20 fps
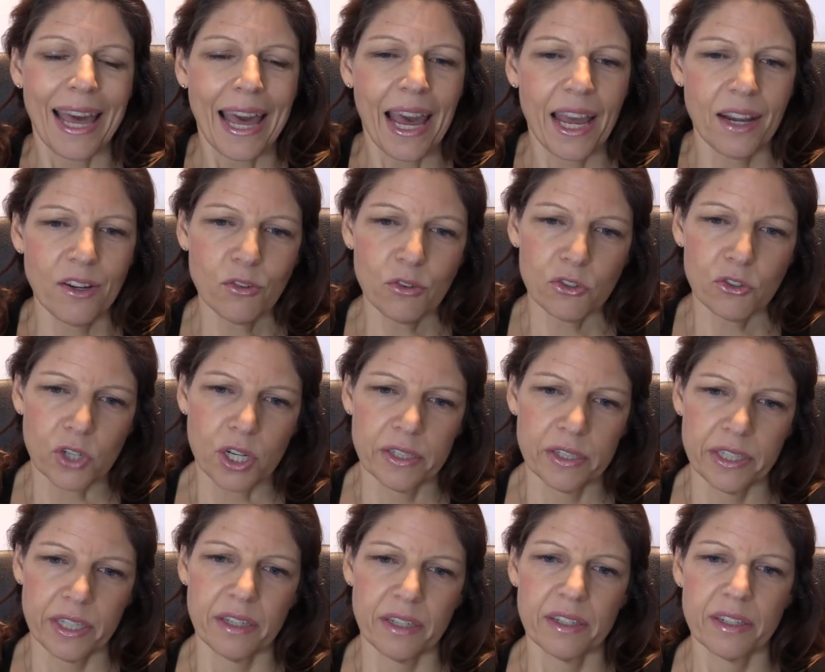
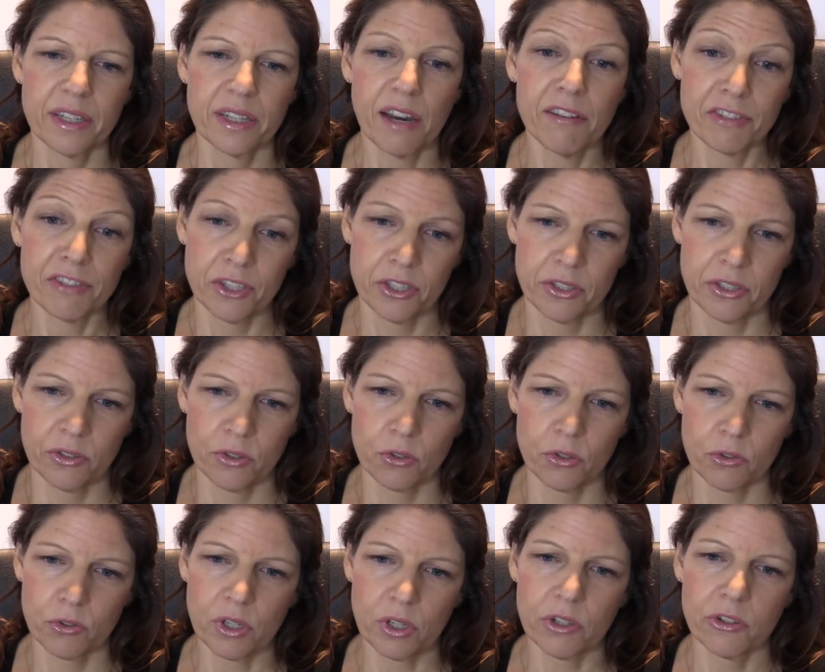Anocratic governance
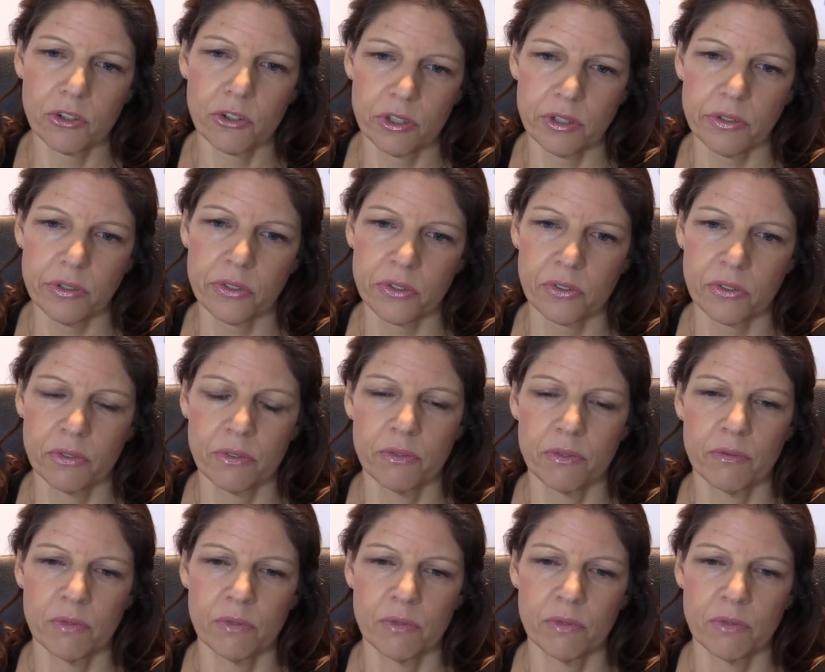structures,